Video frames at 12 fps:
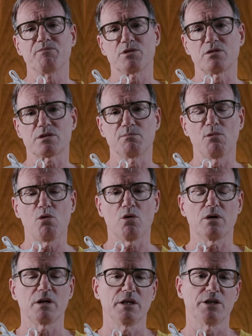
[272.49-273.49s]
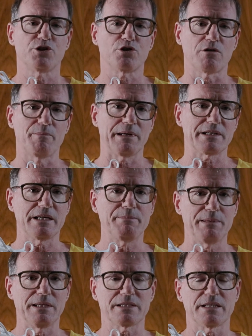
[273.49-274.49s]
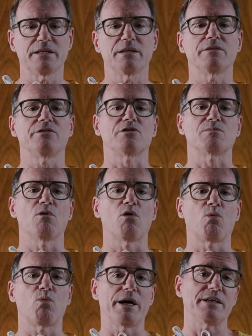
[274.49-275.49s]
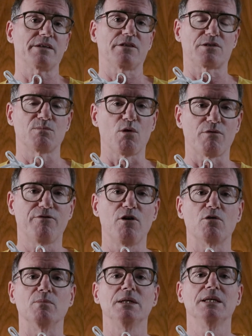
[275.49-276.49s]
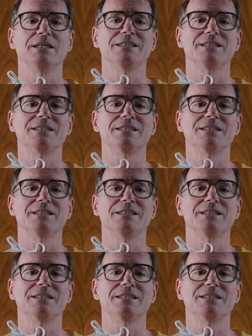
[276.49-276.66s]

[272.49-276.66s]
There's more durability built in, there's more weight, there's more foam.